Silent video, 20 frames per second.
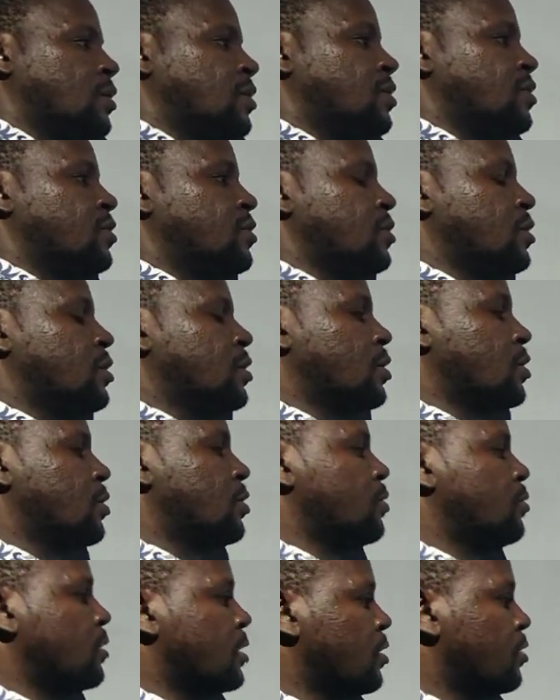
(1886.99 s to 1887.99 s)
is
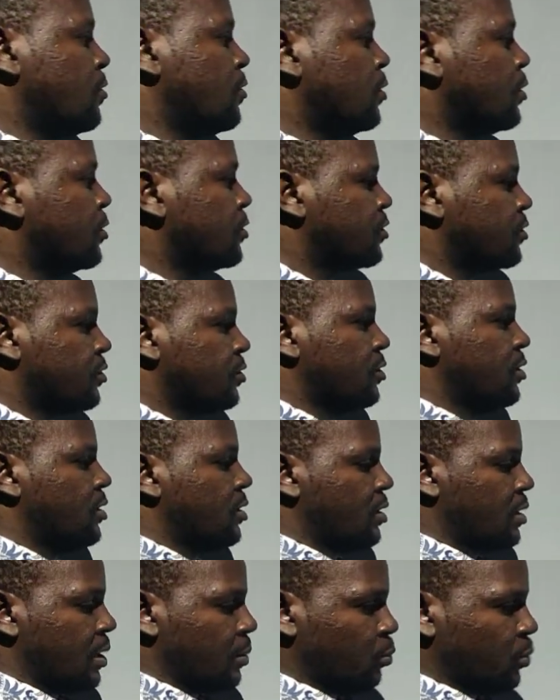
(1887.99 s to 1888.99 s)
going to give us,
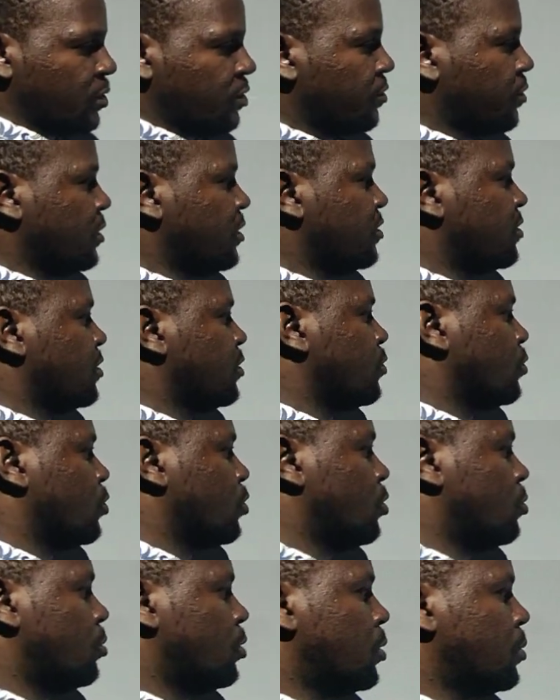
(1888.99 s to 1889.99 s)
I'm waiting for this thing to
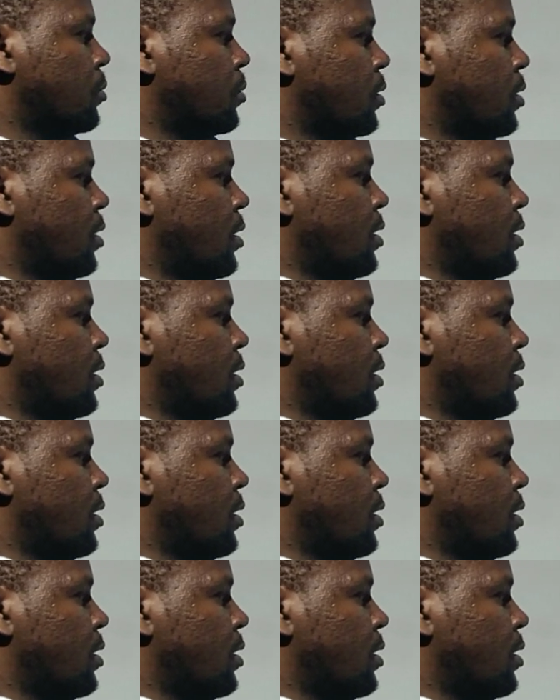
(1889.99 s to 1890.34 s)
come up,